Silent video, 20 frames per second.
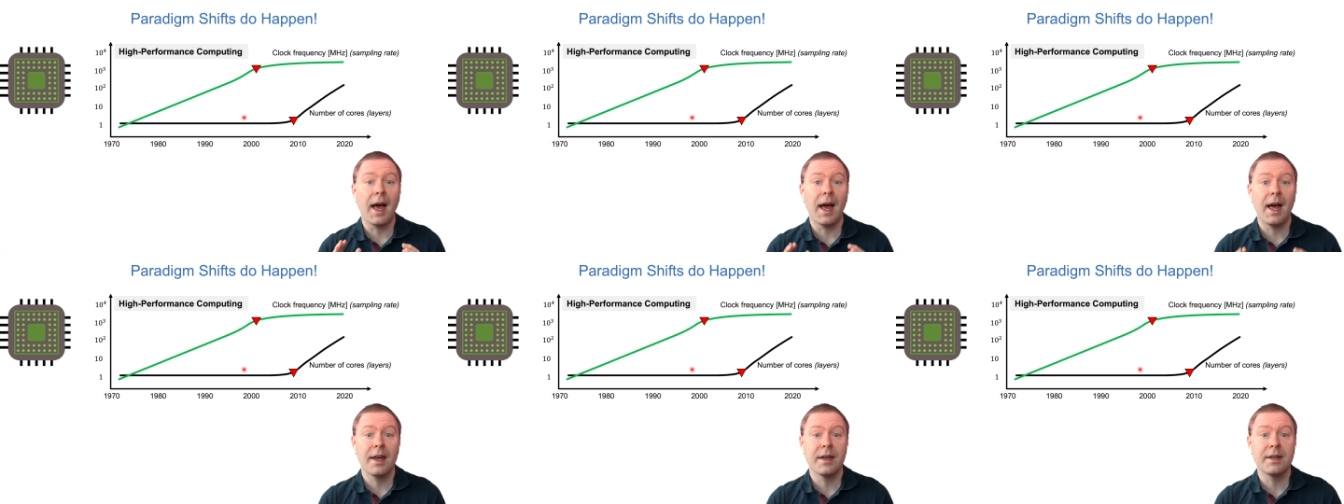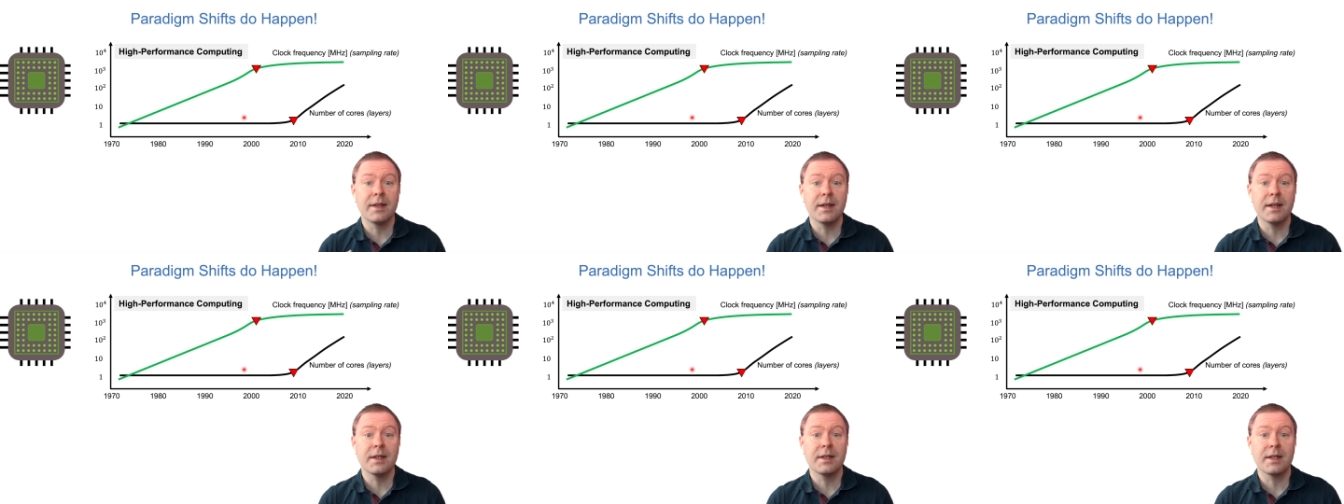
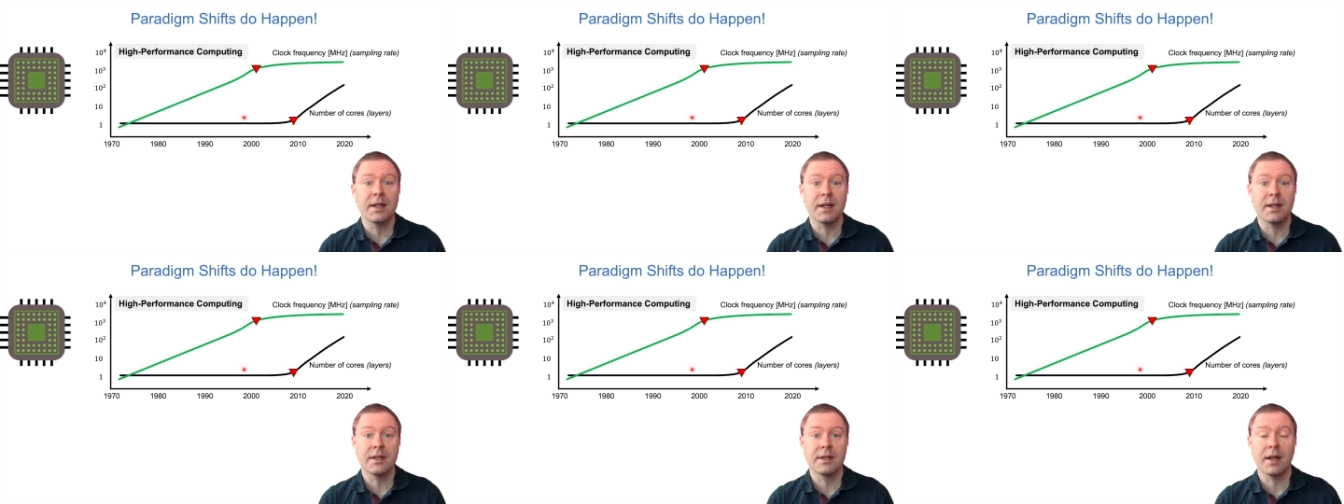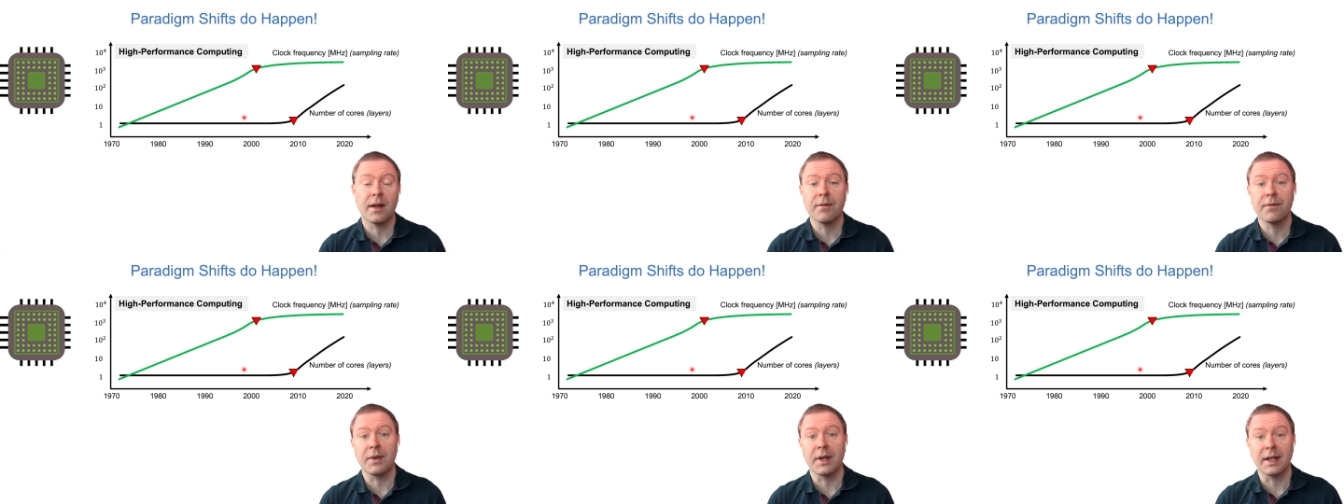and this is
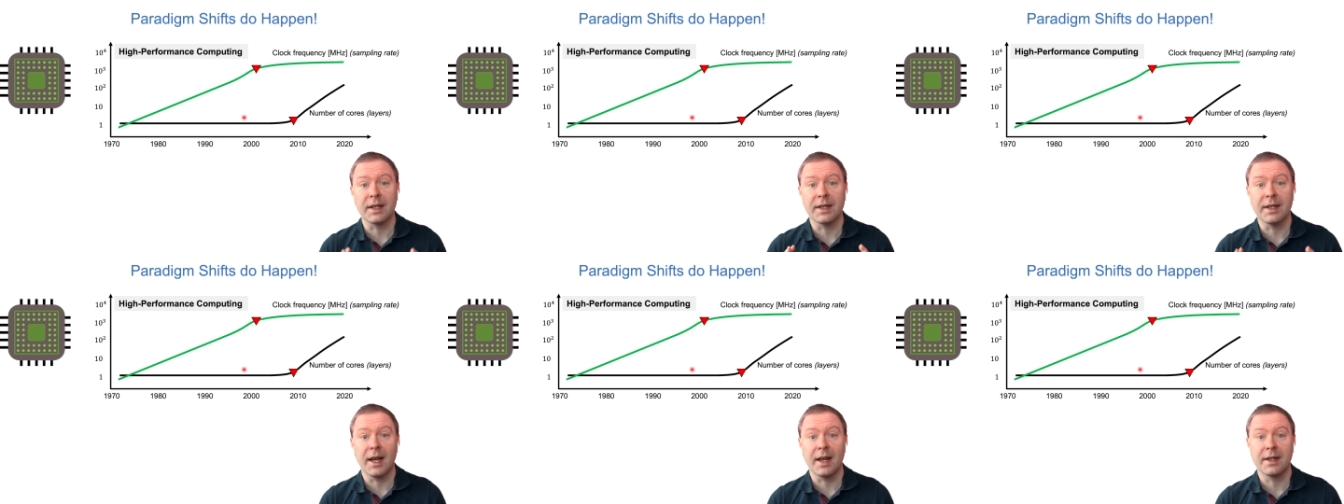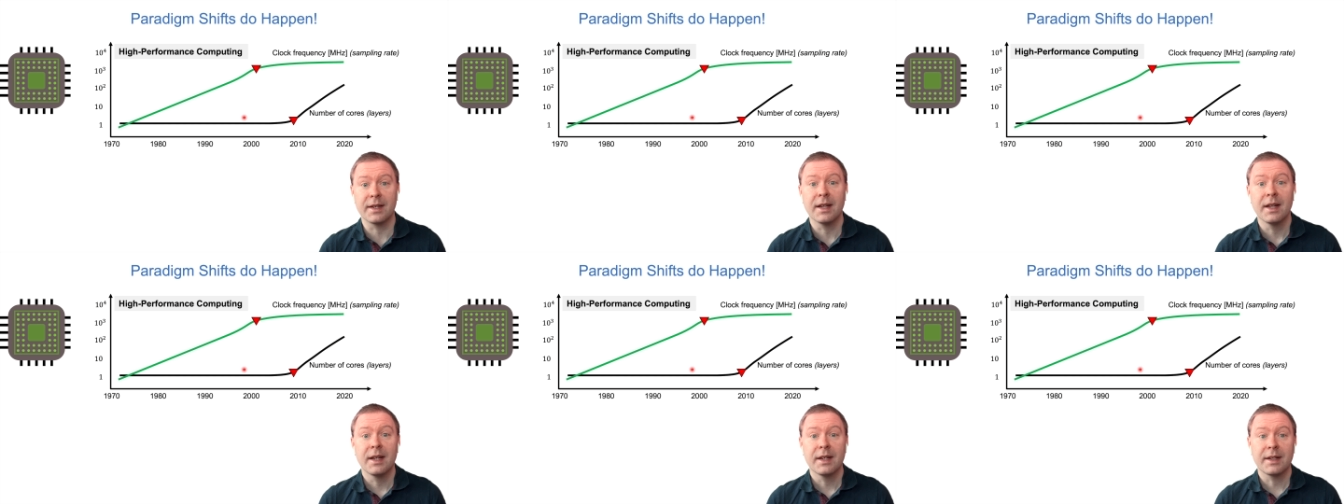something
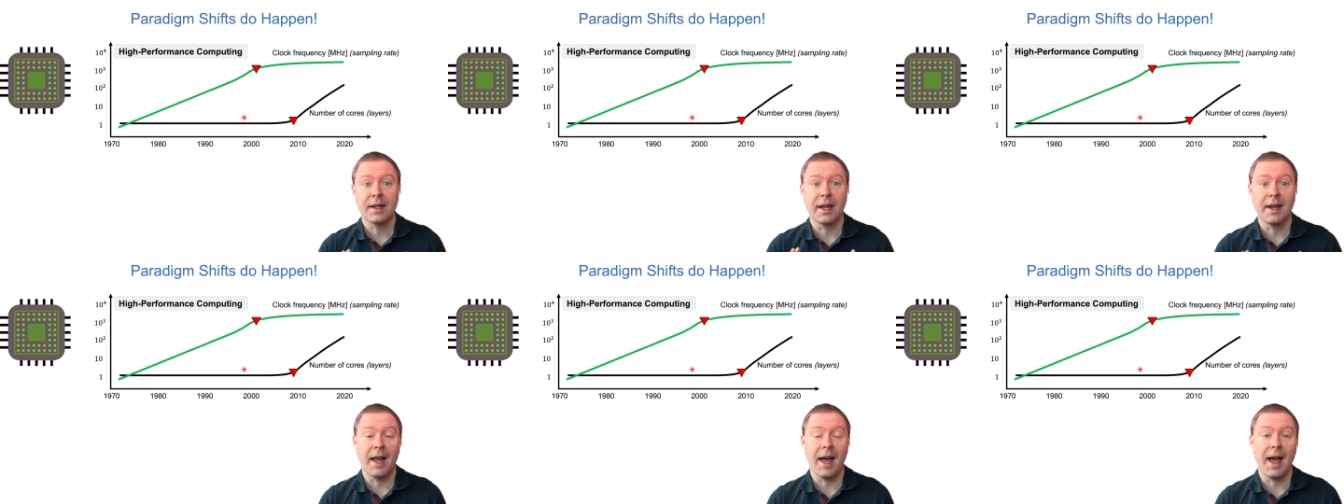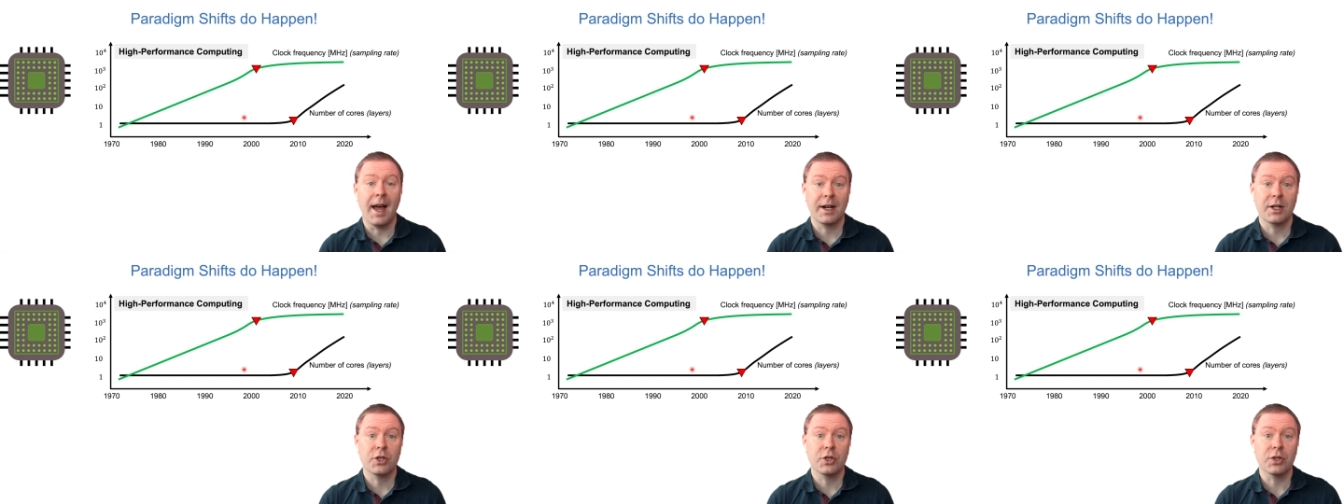that can
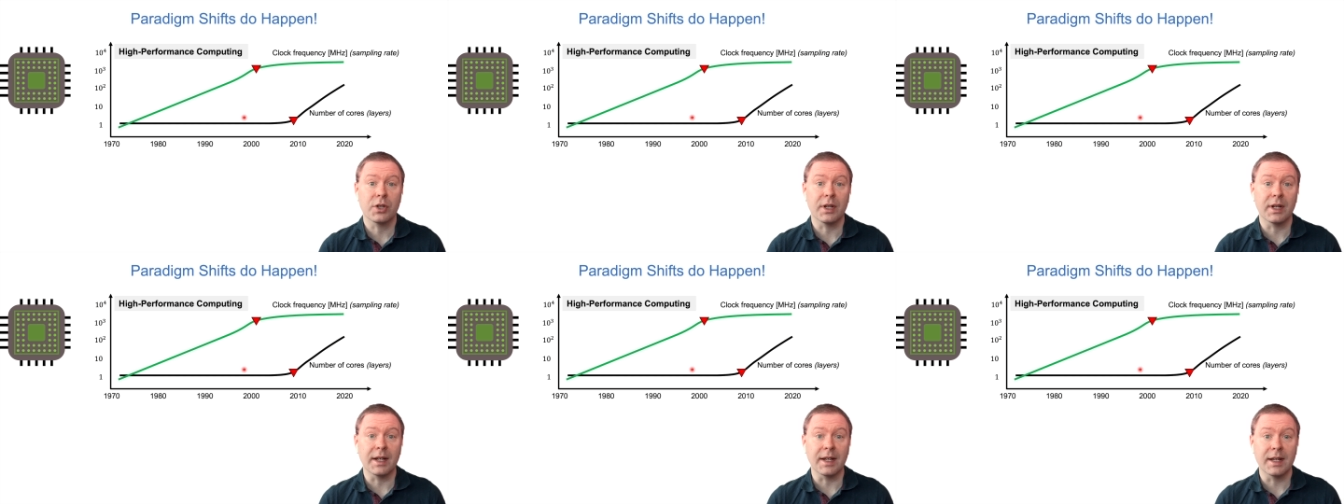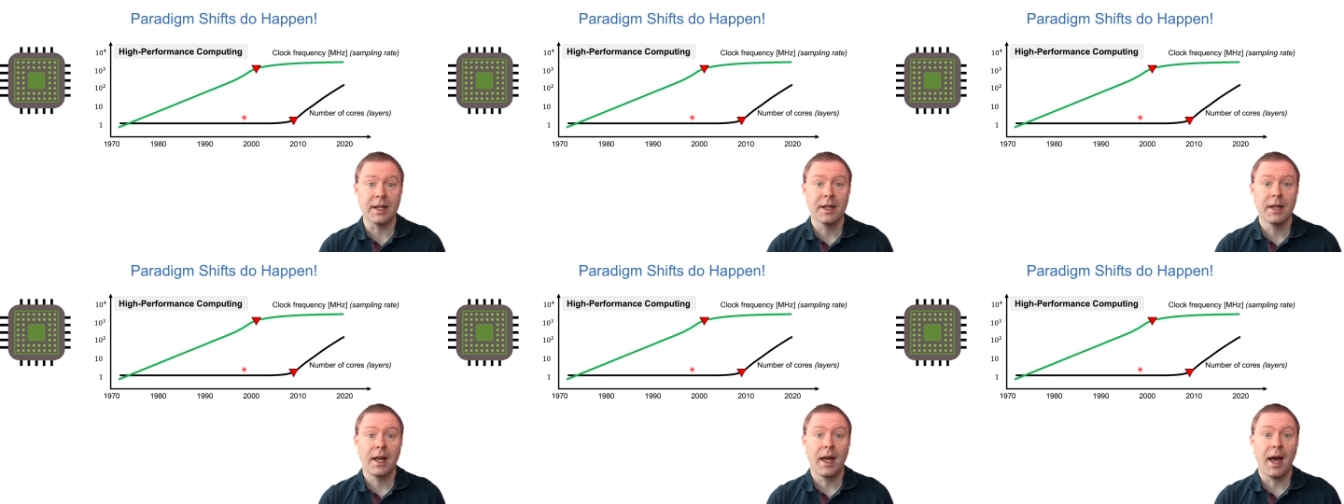
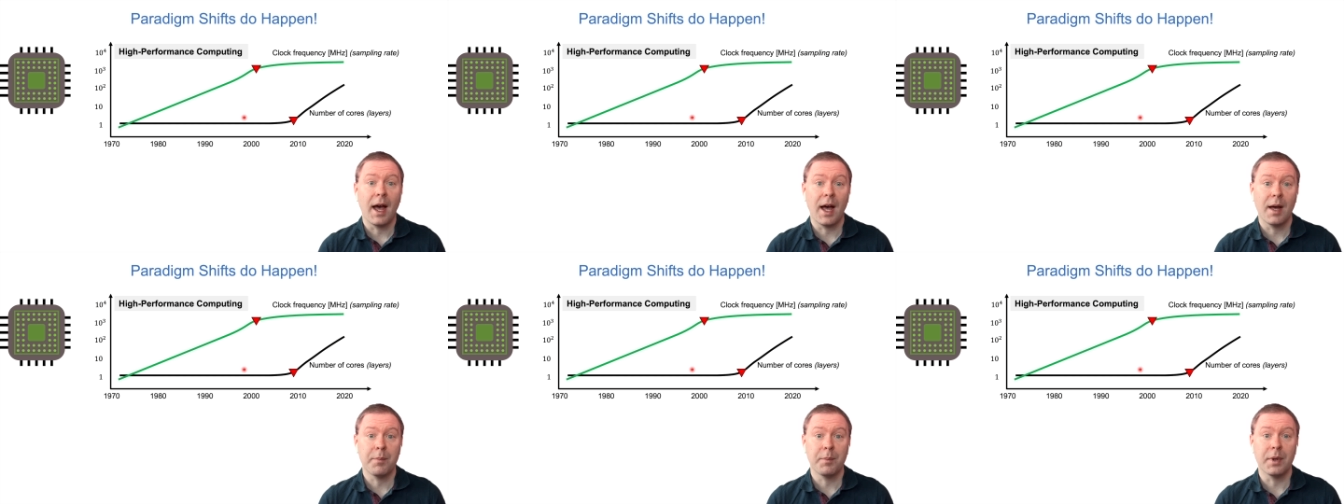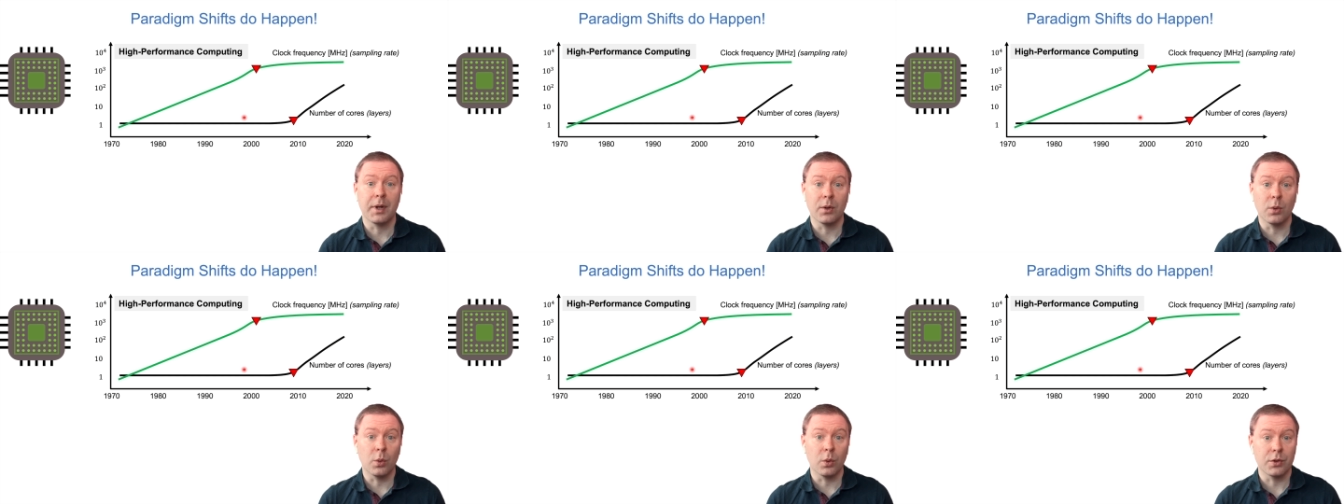actually
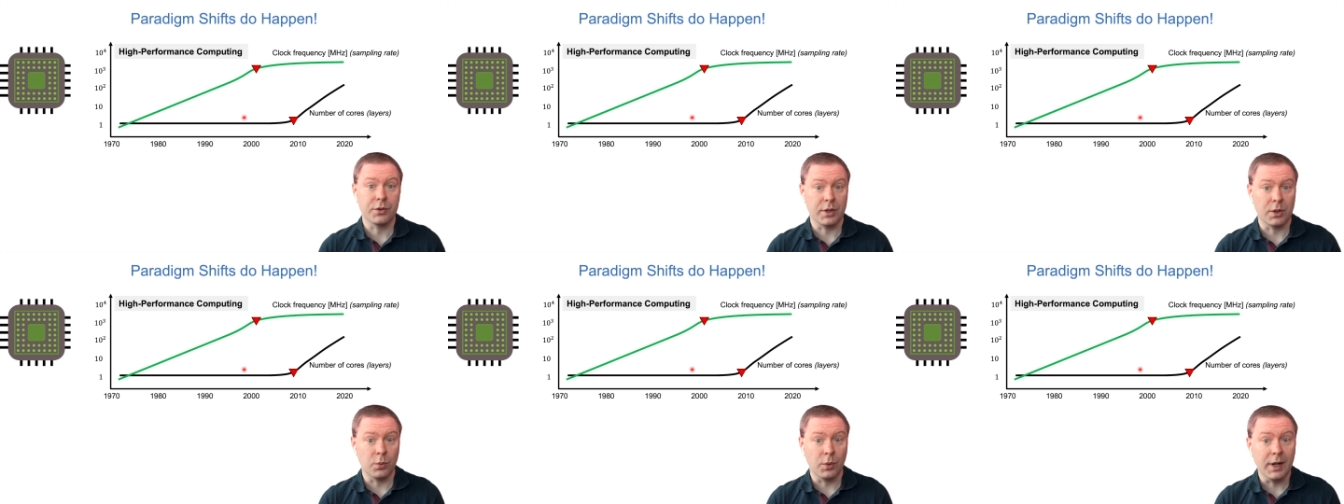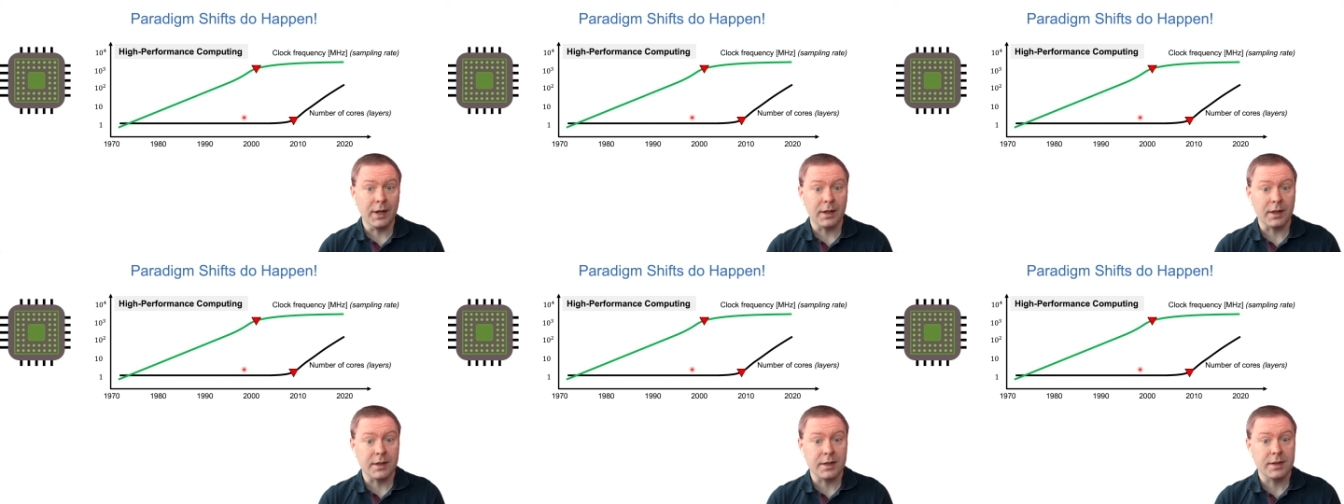happen also in
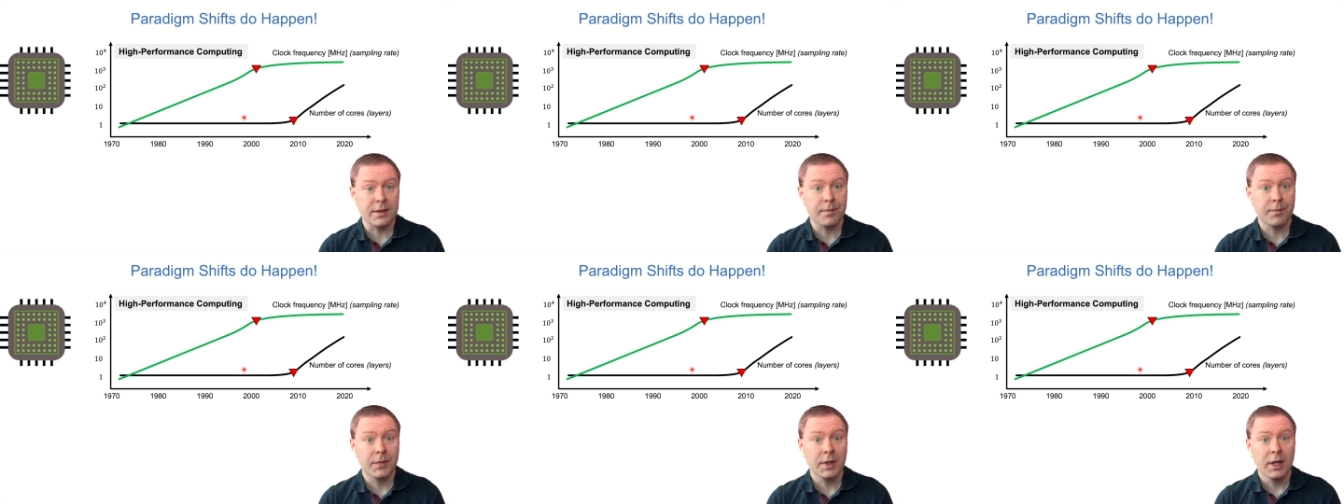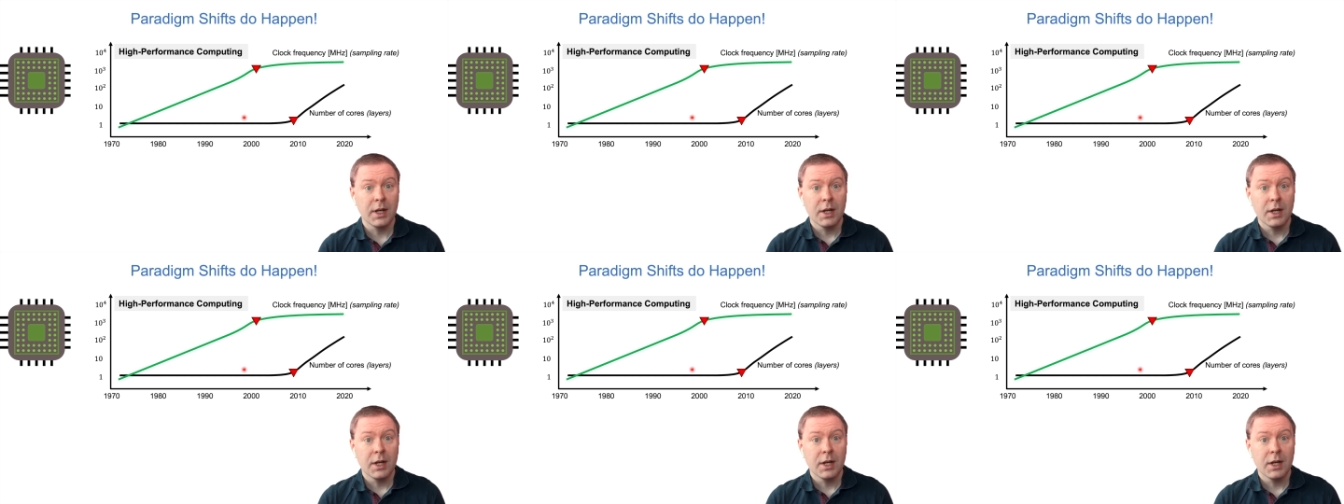wireless.